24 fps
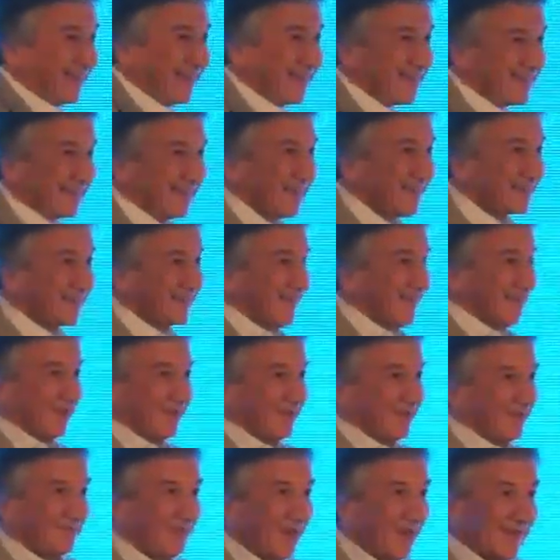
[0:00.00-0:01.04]
this is
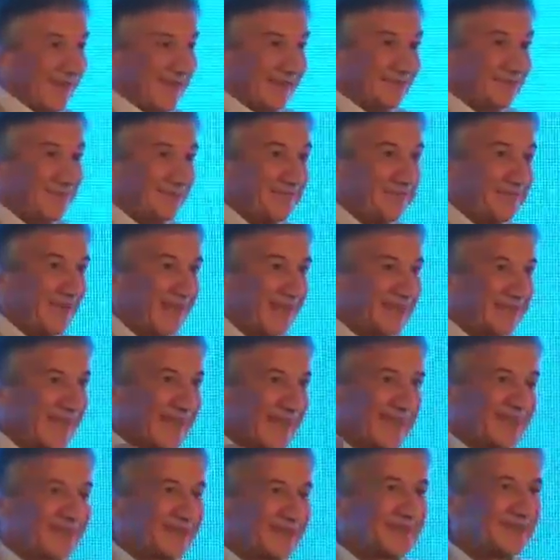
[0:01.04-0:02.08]
really
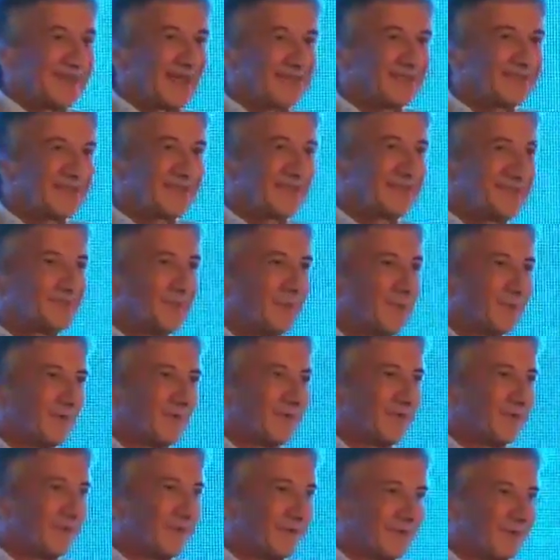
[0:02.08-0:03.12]
reflecting nothing
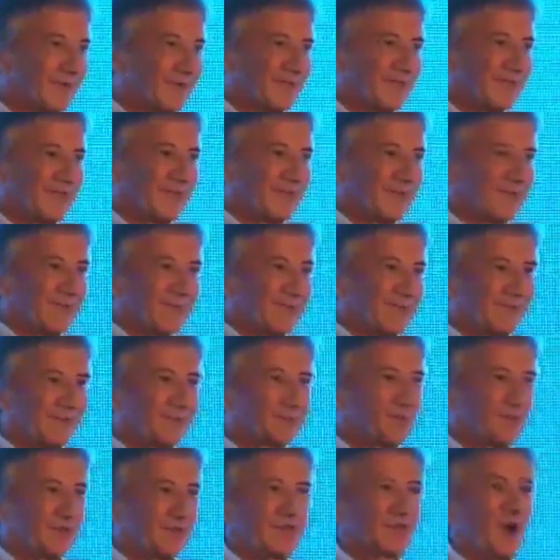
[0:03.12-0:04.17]
more
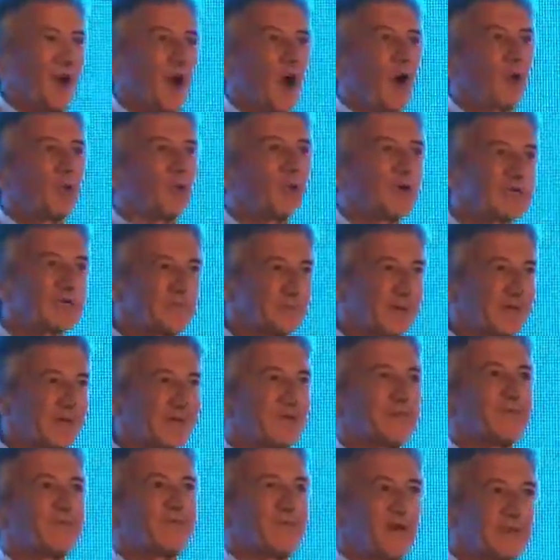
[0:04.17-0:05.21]
than what's always been
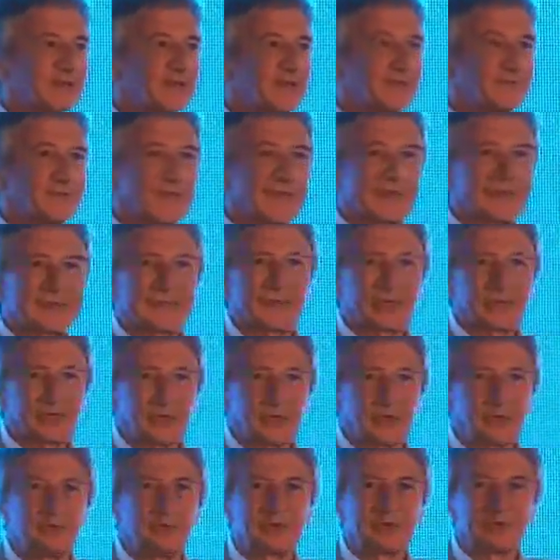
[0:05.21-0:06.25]
a fundamental
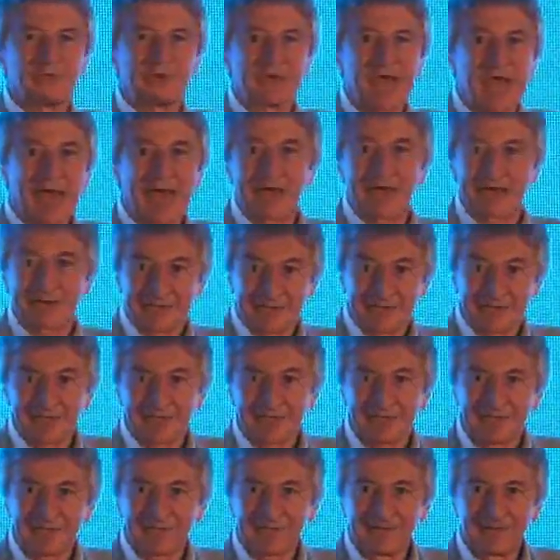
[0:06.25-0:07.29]
human reality,
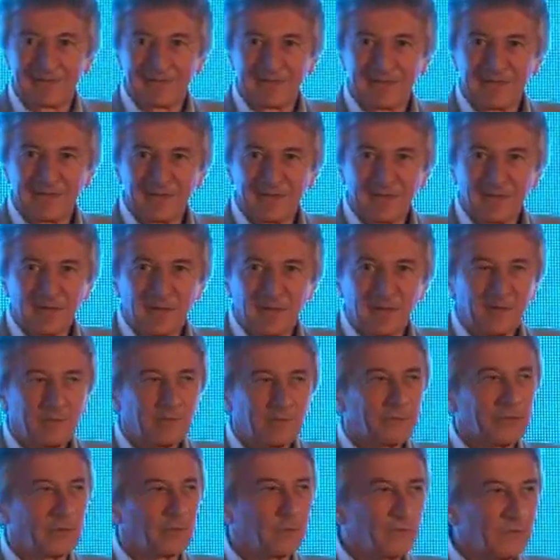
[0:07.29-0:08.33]

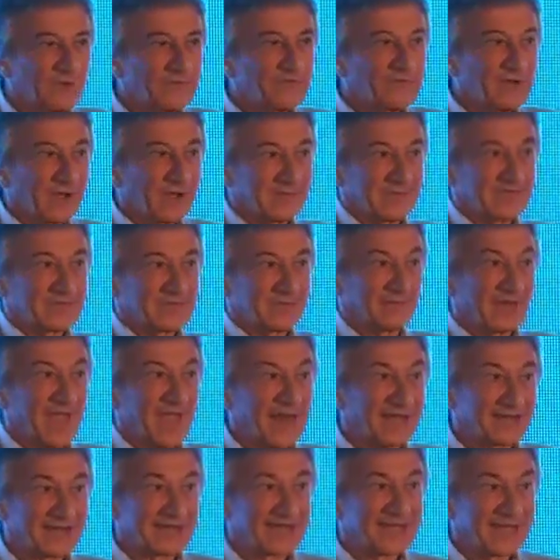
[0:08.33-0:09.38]
but we've got this
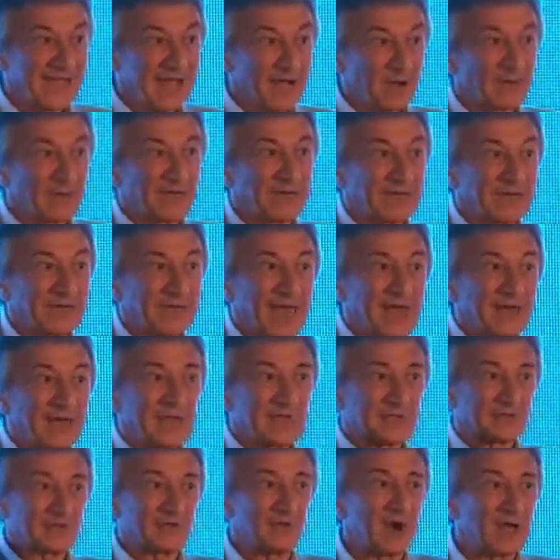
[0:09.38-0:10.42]
reality now in an
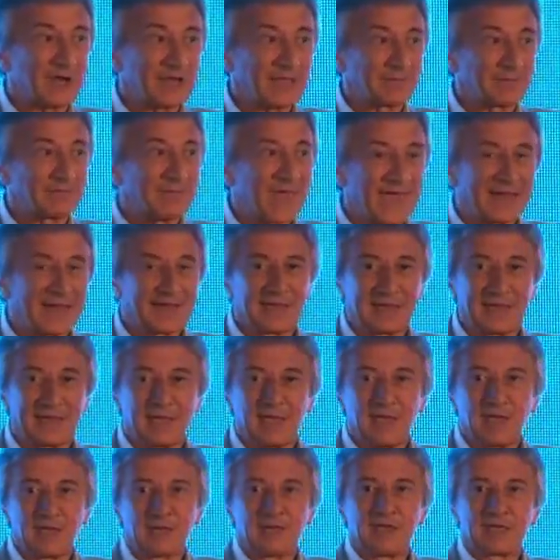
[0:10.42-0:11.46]
electronic manner
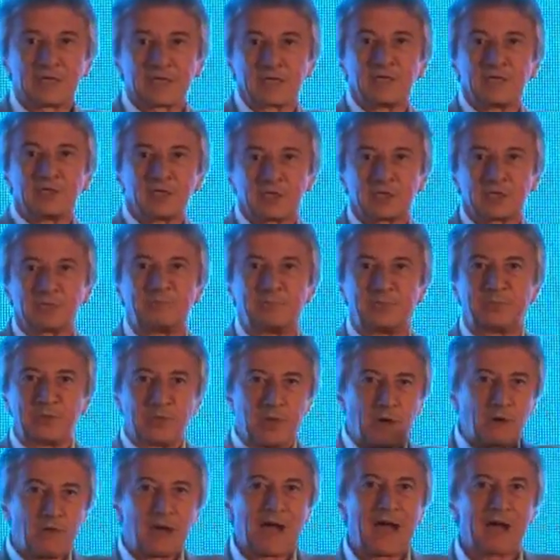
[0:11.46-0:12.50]
that can just
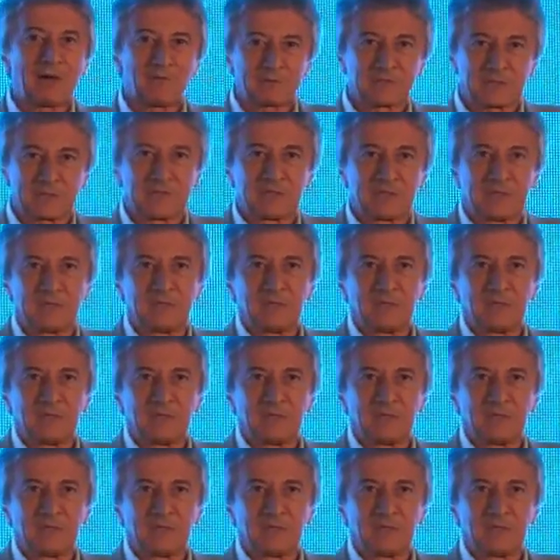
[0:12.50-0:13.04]
blow out